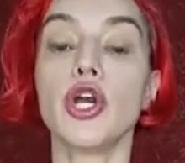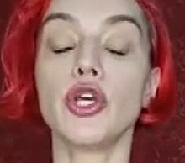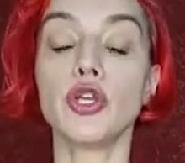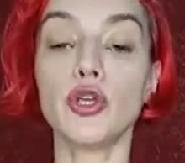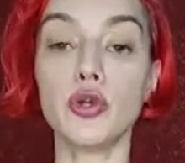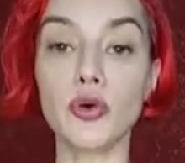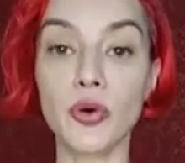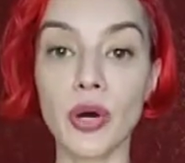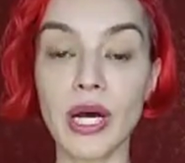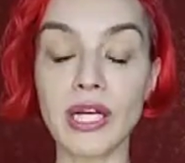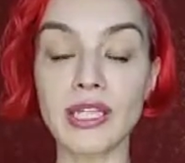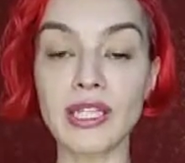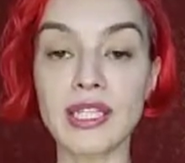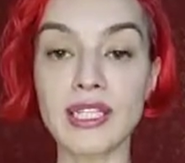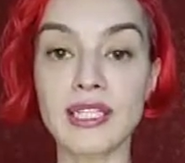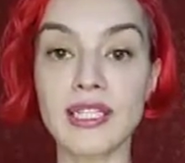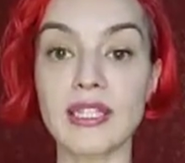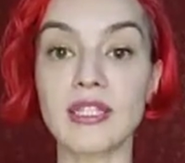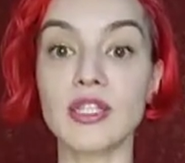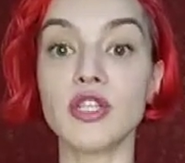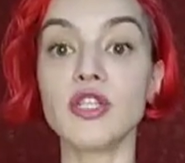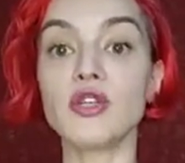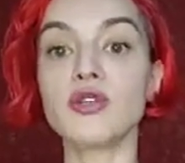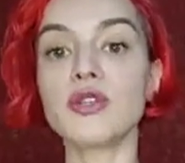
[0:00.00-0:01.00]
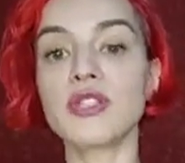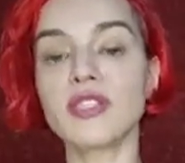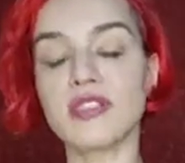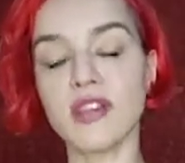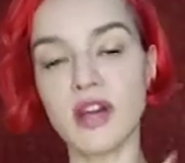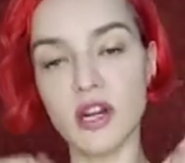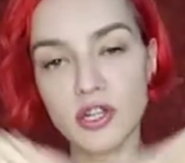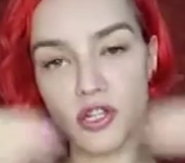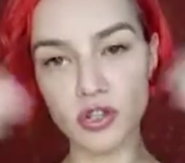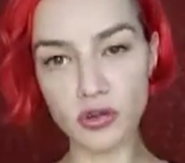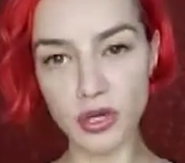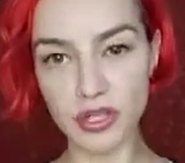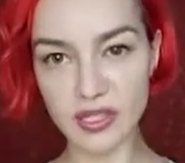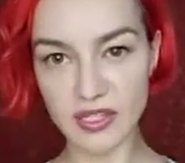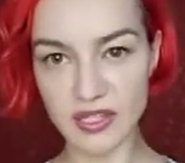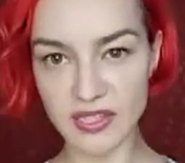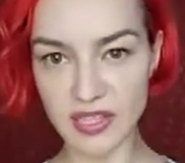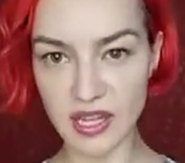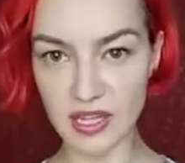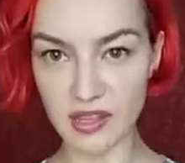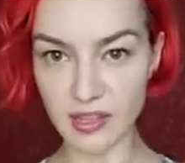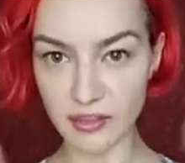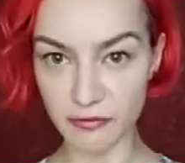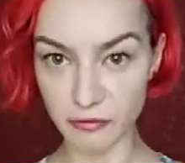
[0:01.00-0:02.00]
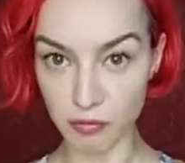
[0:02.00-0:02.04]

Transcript: You start to understand